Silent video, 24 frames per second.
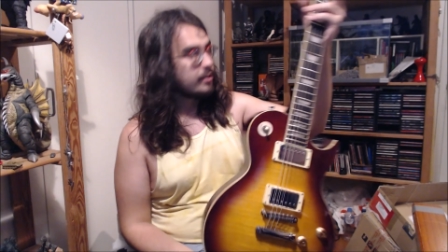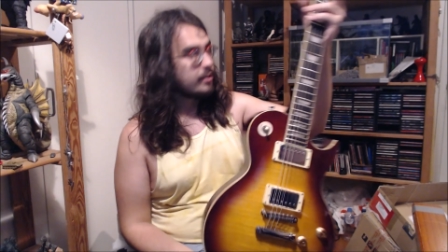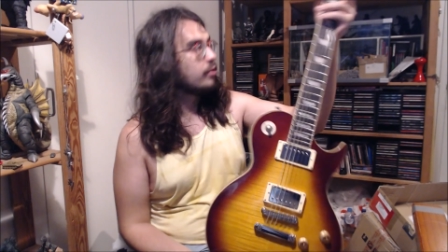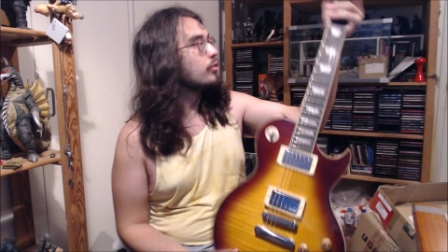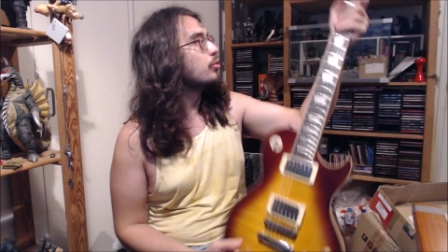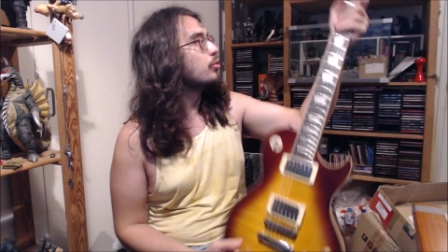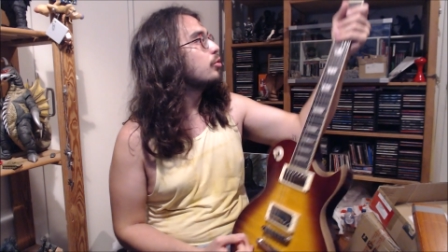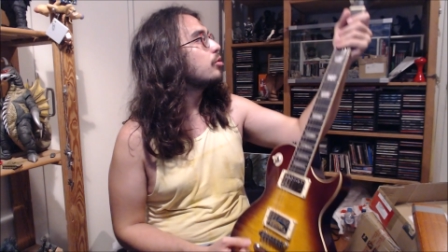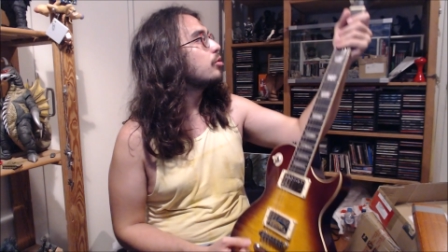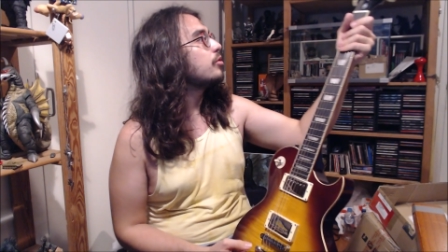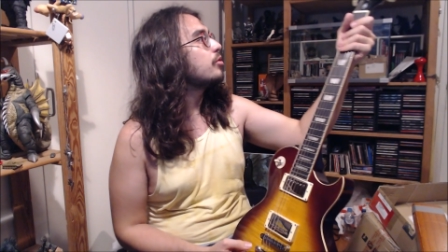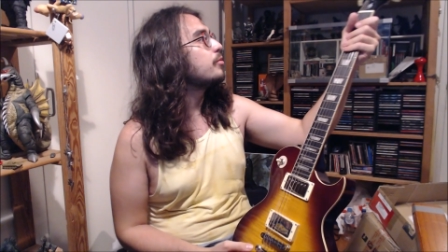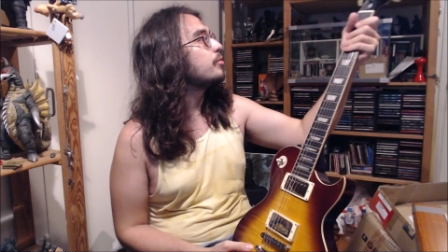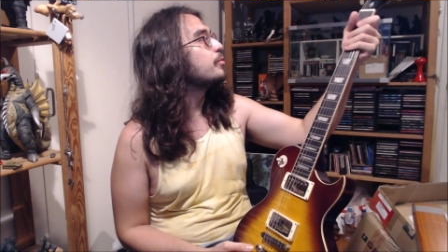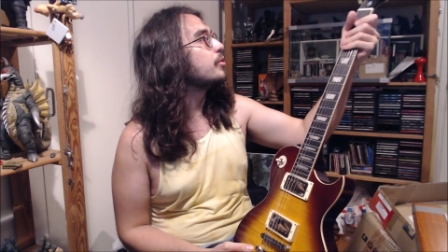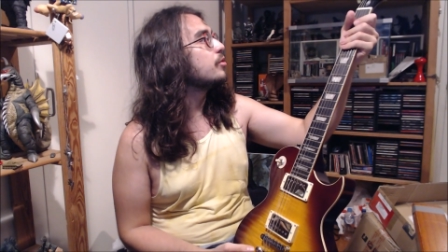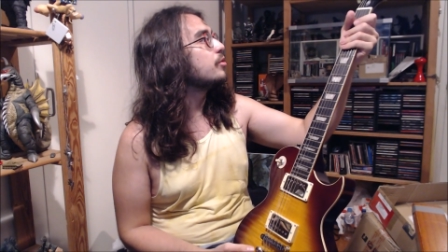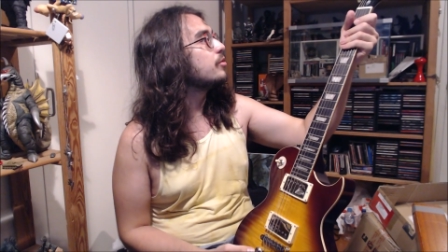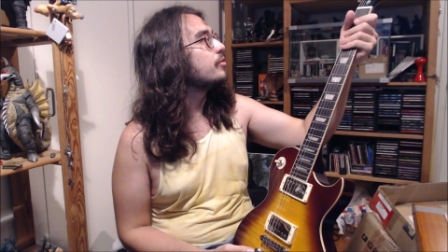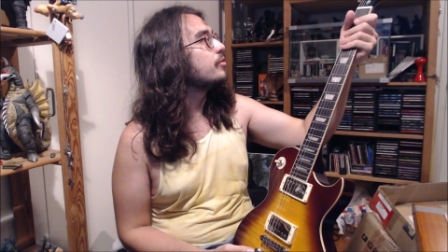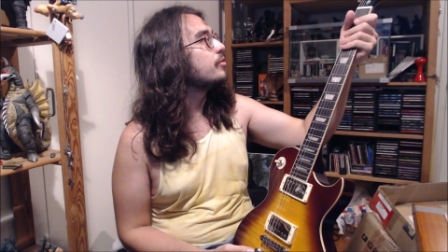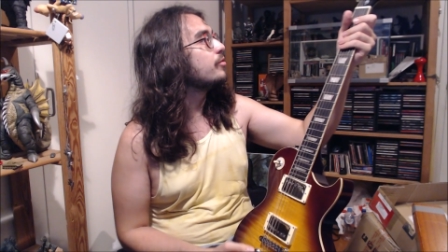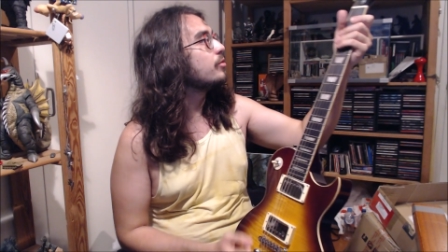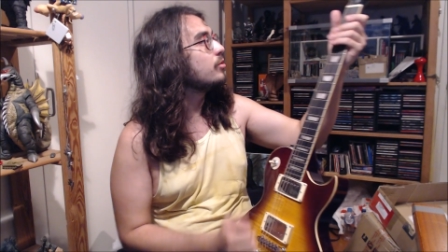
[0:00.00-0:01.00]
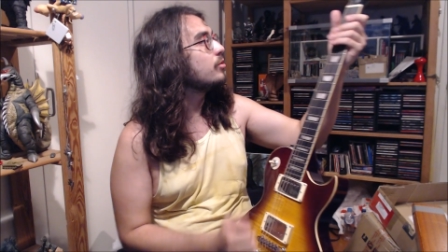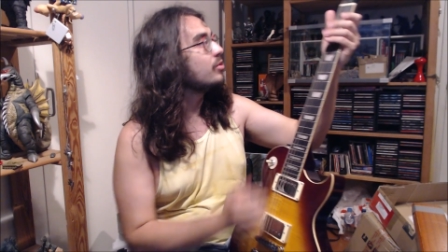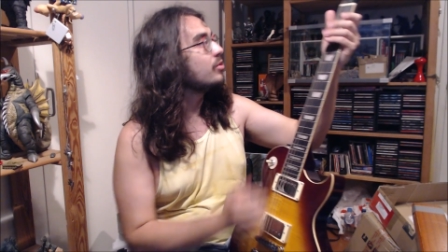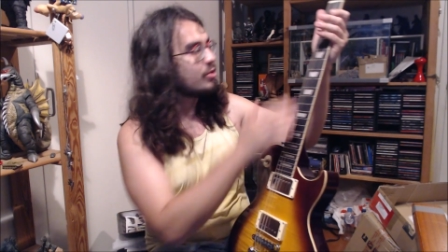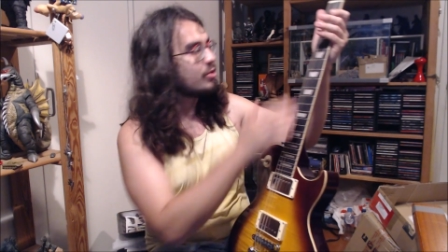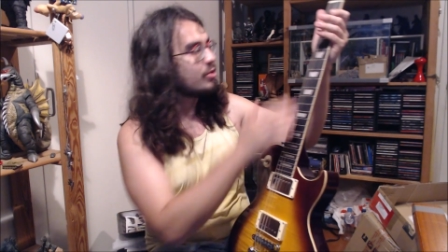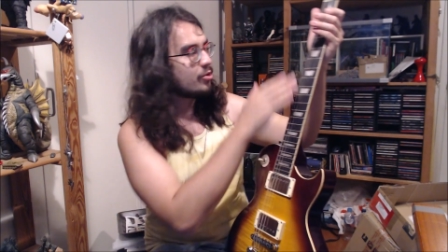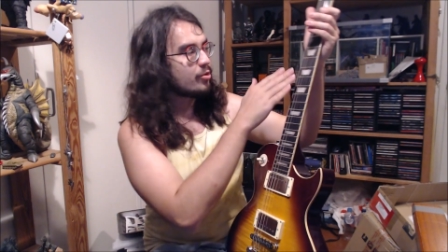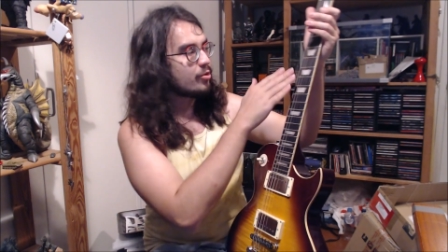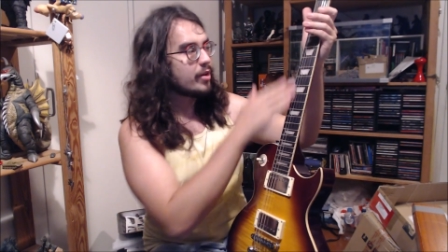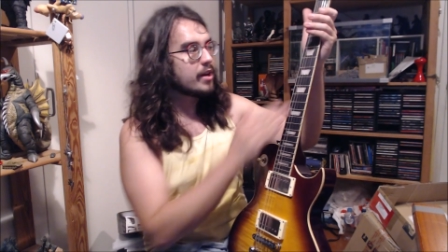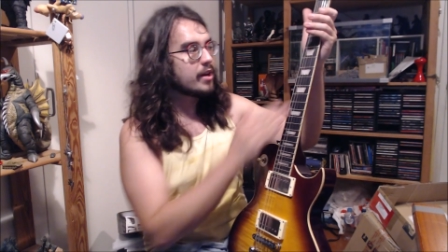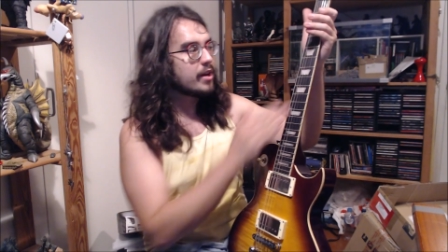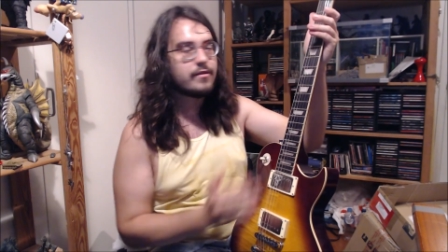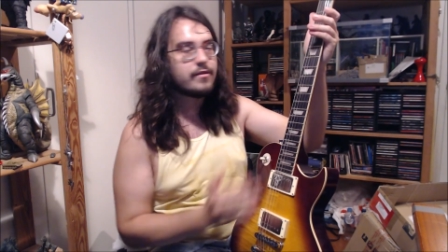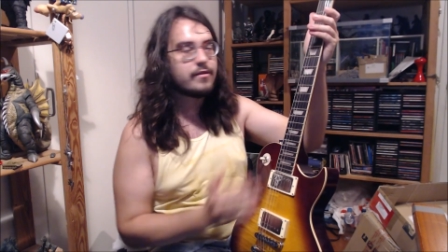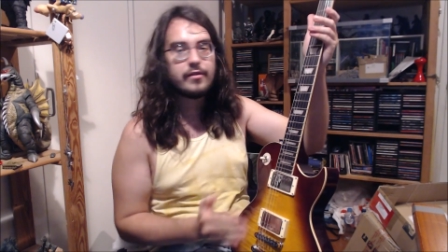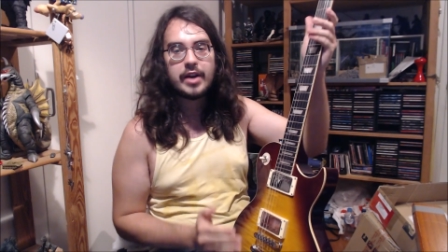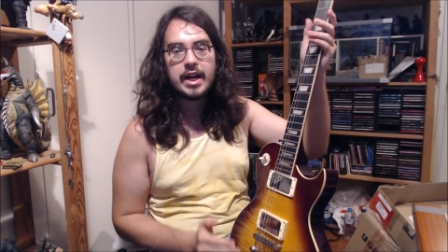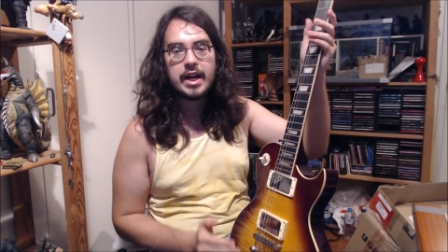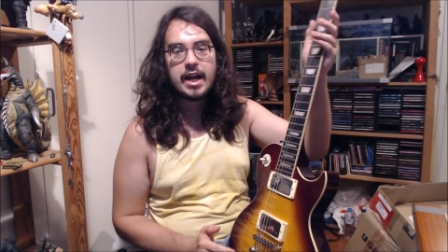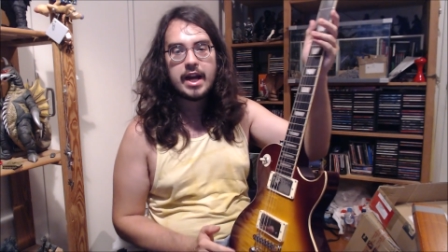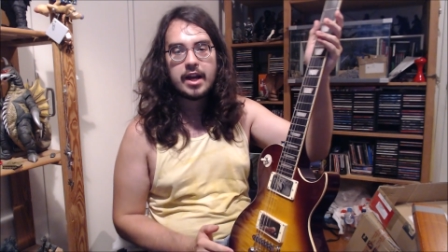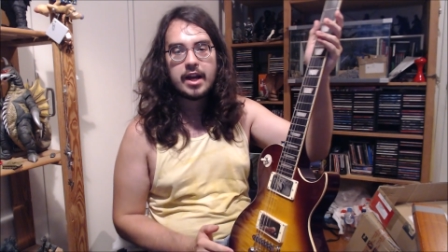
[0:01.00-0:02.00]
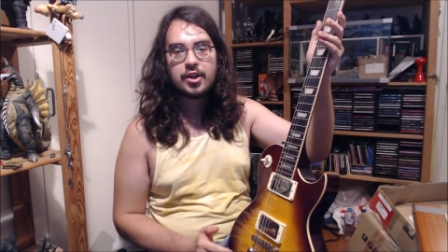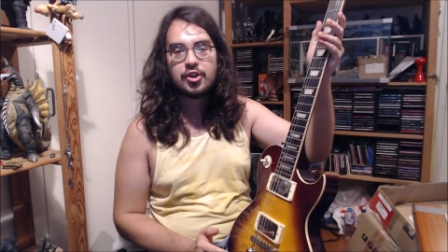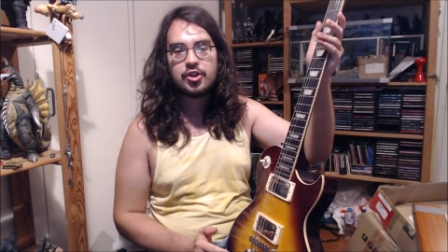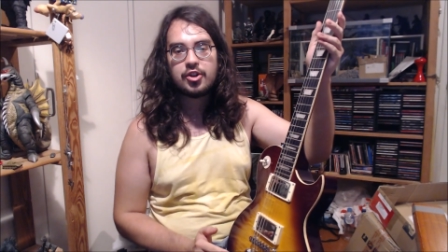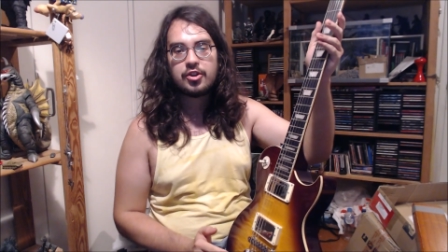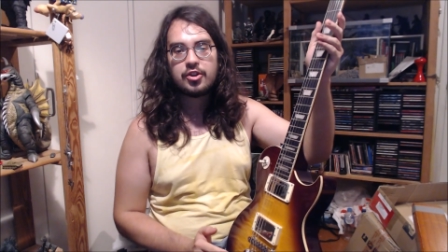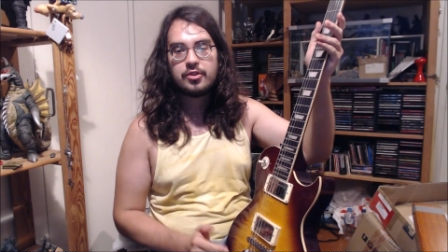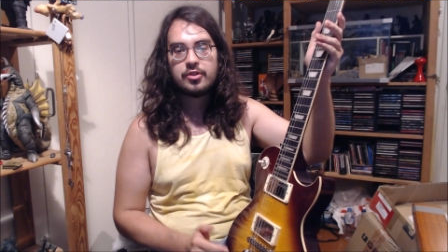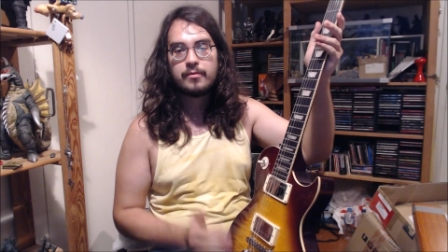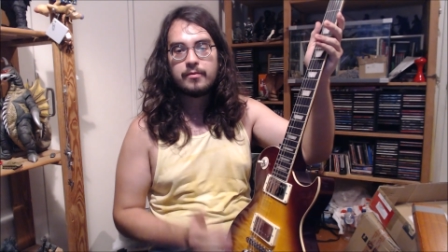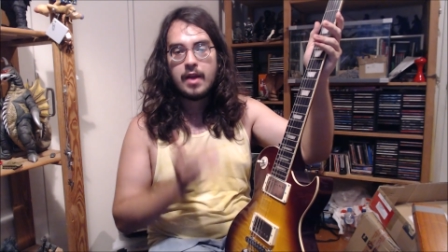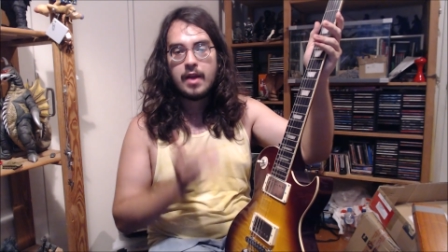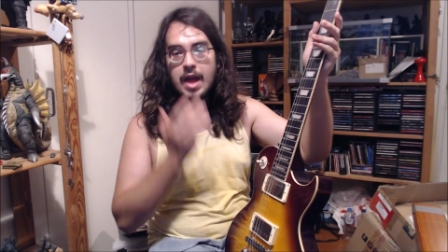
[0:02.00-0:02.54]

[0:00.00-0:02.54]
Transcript: looks beautiful, great fret action.